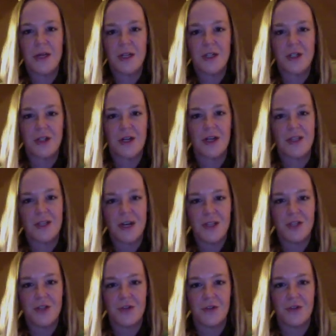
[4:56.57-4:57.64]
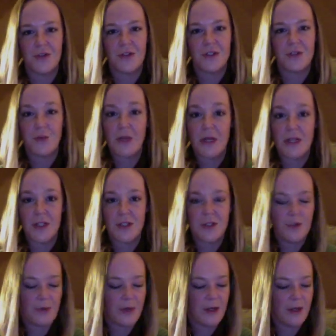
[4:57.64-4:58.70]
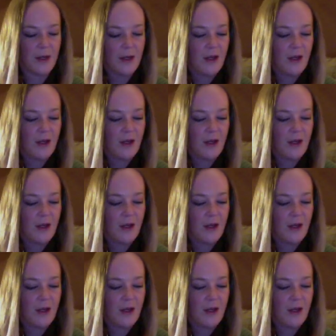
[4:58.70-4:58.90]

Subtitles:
It's just got a touch of sweetness to it,